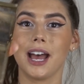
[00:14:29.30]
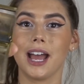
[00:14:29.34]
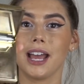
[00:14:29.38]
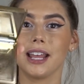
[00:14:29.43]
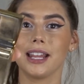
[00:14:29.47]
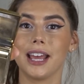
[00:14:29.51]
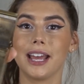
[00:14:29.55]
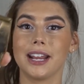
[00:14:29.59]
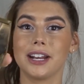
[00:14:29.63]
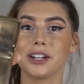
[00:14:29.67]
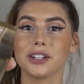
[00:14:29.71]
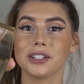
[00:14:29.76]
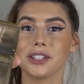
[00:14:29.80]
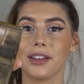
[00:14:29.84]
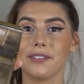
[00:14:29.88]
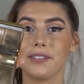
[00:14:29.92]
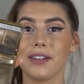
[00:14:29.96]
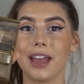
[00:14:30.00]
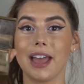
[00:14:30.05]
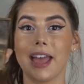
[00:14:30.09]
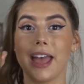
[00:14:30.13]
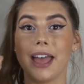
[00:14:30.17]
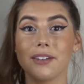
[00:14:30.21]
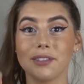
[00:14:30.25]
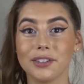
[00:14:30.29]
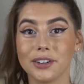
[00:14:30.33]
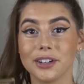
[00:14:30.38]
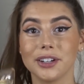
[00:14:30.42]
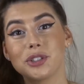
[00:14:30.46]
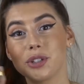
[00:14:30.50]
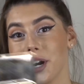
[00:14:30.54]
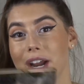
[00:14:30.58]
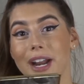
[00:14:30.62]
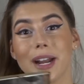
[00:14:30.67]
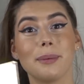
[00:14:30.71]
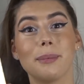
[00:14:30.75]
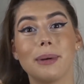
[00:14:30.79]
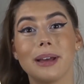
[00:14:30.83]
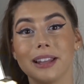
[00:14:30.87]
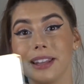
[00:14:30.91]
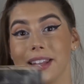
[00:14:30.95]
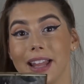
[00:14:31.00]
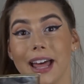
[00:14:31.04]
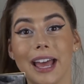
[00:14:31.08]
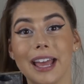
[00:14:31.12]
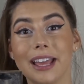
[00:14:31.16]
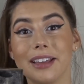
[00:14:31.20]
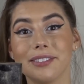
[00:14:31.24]
highlighters I've ever tried in my
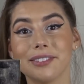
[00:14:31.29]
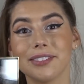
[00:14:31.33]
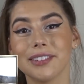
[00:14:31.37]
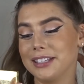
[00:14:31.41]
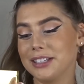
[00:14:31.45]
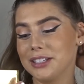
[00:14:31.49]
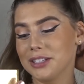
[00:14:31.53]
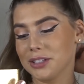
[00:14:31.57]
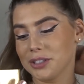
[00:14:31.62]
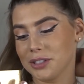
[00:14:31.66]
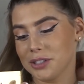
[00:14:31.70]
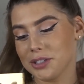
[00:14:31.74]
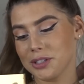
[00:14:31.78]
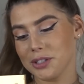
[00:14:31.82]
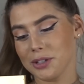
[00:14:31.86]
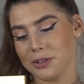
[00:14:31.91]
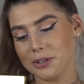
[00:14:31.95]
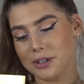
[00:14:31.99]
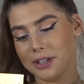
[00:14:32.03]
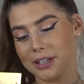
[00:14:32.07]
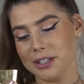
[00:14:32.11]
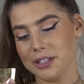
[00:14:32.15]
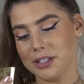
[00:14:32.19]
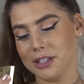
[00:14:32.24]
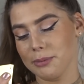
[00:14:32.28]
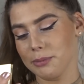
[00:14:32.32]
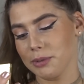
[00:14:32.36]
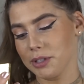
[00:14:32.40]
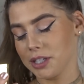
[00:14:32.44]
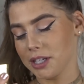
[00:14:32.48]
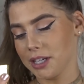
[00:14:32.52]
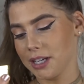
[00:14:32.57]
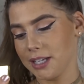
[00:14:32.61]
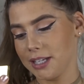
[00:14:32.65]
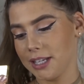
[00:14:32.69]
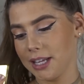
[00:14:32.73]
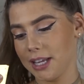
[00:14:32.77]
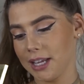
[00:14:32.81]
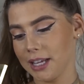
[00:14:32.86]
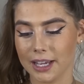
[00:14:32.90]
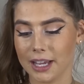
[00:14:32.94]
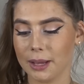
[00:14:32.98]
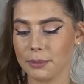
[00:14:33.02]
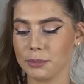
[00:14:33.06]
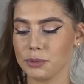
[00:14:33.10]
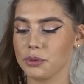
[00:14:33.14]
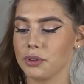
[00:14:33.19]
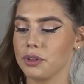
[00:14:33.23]
life. These are so good. So I'm just gonna take,
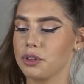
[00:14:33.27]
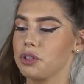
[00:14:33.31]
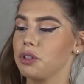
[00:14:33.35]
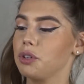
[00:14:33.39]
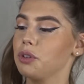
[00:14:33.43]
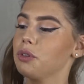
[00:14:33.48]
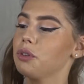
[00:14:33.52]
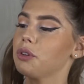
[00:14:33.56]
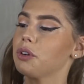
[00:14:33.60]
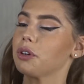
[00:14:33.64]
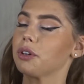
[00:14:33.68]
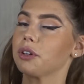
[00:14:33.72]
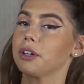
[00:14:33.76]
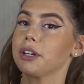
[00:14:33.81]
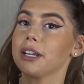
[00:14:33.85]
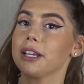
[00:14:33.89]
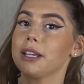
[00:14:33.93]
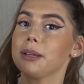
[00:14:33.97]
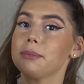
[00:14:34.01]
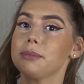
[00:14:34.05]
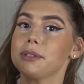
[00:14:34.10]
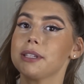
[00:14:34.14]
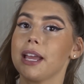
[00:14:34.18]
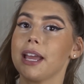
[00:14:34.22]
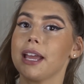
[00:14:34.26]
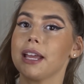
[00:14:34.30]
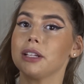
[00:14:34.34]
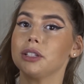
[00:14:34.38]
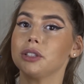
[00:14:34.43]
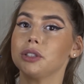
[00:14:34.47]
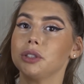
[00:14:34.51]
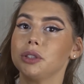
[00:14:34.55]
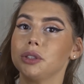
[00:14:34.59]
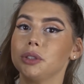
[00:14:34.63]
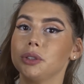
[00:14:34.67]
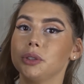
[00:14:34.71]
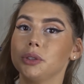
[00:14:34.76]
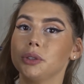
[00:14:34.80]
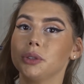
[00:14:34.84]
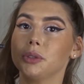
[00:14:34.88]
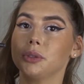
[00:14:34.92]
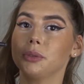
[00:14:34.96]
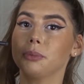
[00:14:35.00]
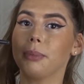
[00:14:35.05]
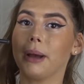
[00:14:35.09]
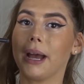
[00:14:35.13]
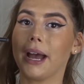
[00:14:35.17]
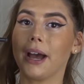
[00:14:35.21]
it comes with two creams and
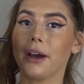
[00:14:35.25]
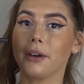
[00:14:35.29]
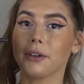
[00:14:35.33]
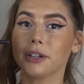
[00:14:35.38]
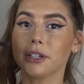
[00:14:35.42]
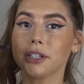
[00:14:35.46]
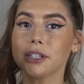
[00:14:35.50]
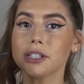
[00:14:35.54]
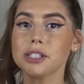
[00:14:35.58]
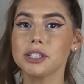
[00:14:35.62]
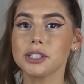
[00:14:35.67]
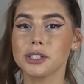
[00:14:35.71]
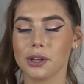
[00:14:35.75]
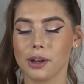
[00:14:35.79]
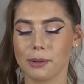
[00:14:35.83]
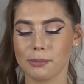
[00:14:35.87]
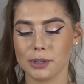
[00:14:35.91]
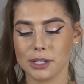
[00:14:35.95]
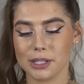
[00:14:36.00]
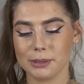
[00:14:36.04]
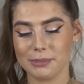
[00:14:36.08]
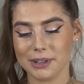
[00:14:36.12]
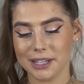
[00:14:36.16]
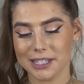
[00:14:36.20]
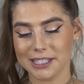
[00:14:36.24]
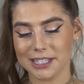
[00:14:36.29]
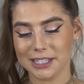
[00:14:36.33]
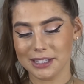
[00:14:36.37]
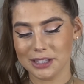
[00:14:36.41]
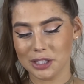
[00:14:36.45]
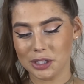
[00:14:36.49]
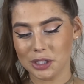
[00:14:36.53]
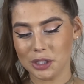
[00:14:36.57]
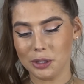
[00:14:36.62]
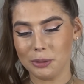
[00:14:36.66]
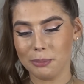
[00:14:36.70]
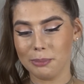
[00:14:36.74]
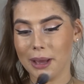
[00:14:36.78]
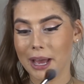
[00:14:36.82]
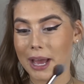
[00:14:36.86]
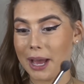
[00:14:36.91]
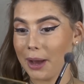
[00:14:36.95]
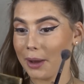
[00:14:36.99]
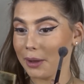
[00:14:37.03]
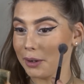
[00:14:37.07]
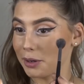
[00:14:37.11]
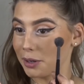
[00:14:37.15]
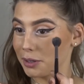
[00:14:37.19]
two powders. So I'm just mixing the two
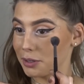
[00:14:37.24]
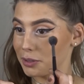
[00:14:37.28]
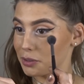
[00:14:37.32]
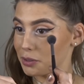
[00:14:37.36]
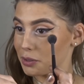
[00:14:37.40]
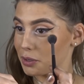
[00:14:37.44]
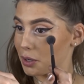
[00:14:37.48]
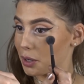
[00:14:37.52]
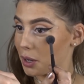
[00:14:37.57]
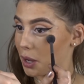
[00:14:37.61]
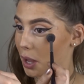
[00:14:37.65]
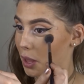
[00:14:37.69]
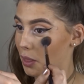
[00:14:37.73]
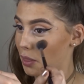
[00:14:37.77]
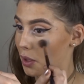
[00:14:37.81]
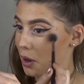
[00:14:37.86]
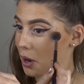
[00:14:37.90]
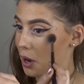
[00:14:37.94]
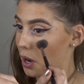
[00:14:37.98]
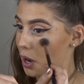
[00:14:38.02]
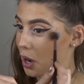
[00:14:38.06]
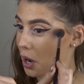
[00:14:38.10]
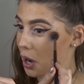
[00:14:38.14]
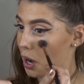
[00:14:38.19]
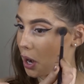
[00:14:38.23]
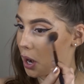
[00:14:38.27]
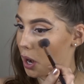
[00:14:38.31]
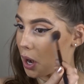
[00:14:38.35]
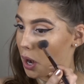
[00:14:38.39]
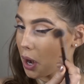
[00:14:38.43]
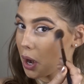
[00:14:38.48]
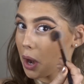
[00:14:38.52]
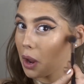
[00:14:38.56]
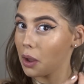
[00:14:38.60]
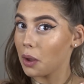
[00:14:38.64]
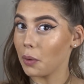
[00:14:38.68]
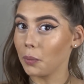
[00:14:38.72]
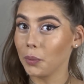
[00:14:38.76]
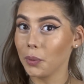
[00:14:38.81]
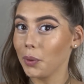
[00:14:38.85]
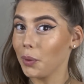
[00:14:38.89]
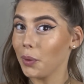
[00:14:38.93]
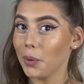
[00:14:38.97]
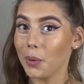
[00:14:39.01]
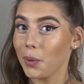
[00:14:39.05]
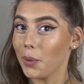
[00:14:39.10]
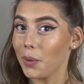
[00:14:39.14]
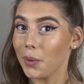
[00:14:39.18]
powders together.
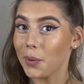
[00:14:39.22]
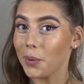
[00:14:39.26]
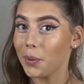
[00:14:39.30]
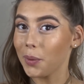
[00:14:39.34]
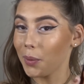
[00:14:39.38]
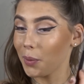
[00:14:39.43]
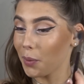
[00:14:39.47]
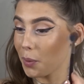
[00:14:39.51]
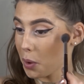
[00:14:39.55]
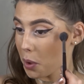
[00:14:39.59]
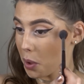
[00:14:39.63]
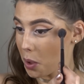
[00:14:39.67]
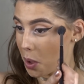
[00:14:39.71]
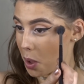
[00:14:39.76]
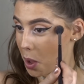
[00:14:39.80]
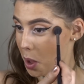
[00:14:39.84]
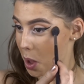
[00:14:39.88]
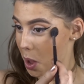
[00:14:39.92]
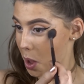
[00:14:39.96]
Woohoo!